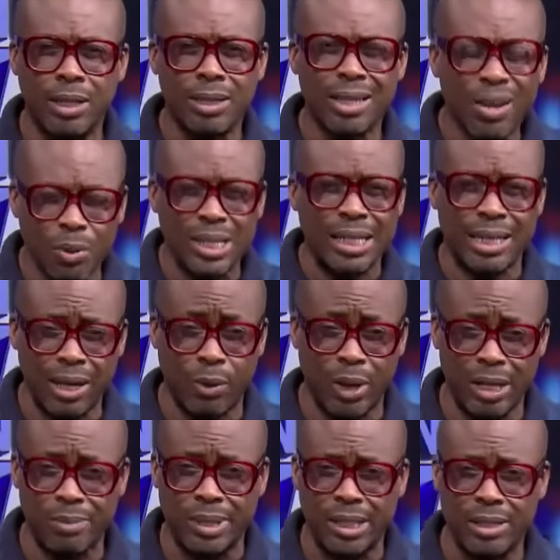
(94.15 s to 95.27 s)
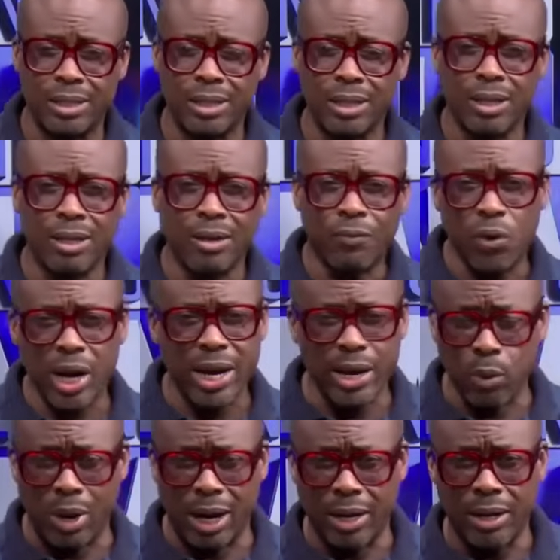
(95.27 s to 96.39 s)
That was underwhelming for
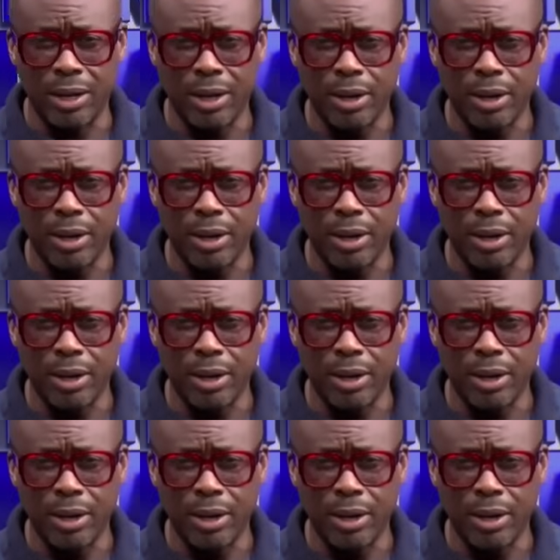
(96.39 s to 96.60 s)
anyone